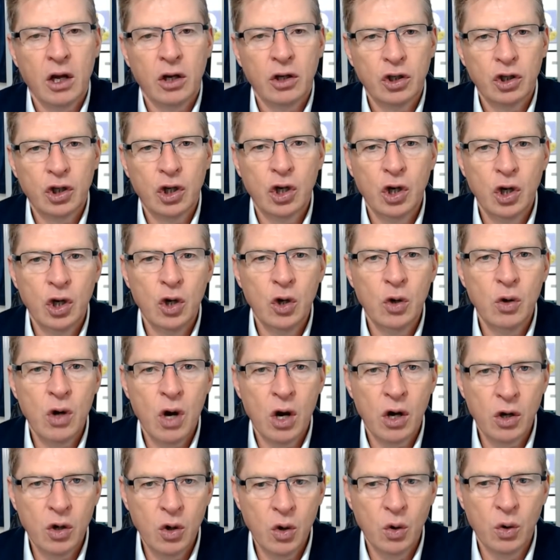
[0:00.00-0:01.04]
to
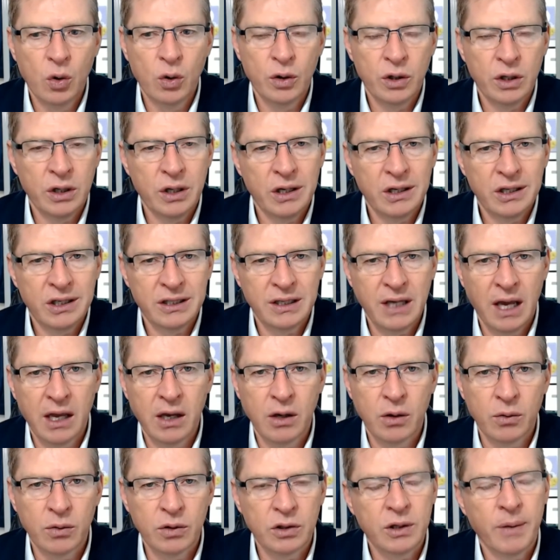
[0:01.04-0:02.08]
your
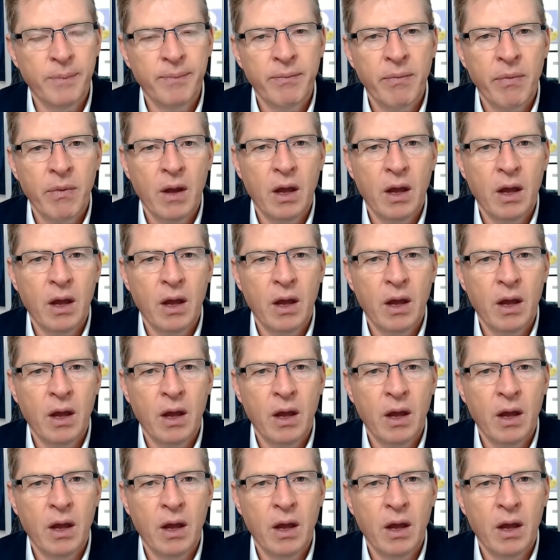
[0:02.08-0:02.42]
sales.